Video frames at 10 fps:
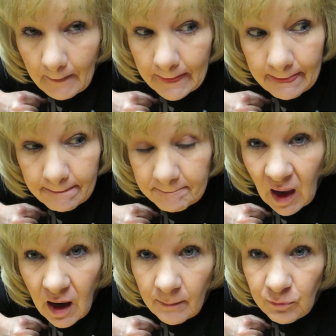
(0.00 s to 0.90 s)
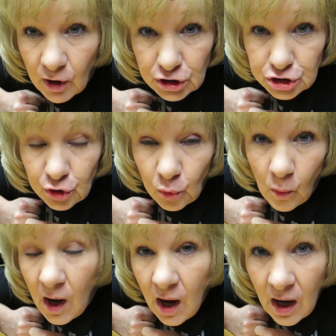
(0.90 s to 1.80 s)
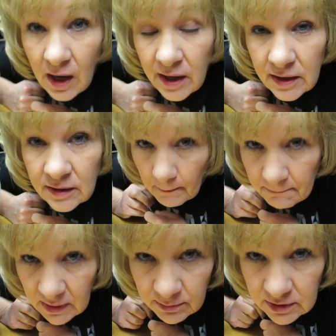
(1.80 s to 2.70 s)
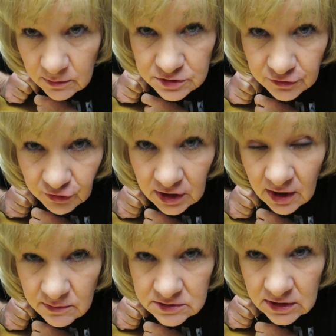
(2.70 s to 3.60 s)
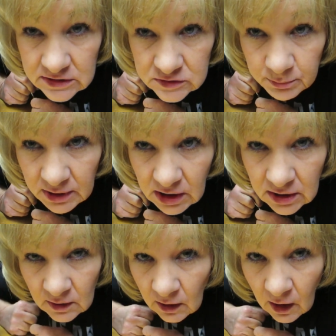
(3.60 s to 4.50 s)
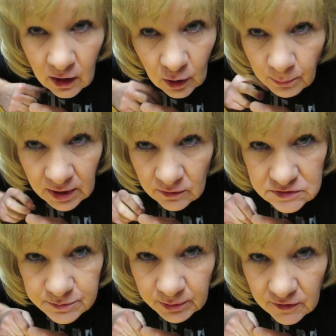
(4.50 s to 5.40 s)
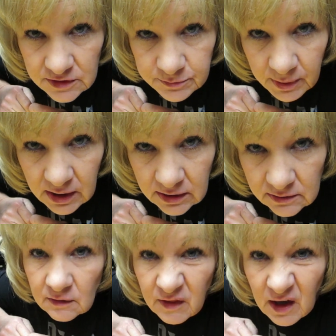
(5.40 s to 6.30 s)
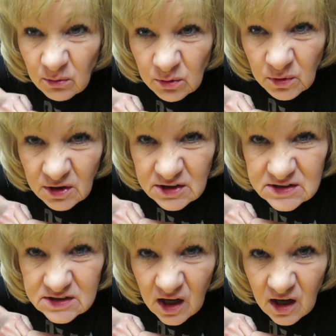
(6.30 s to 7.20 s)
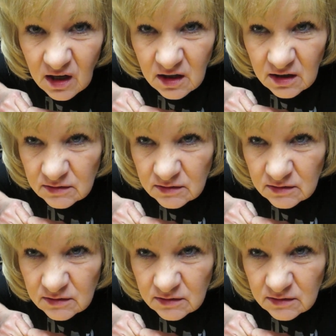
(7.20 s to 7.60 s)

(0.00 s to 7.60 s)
I'm not sure why. Maybe he was afraid I was going to spill it. I hope I don't spill this paint. That would really suck.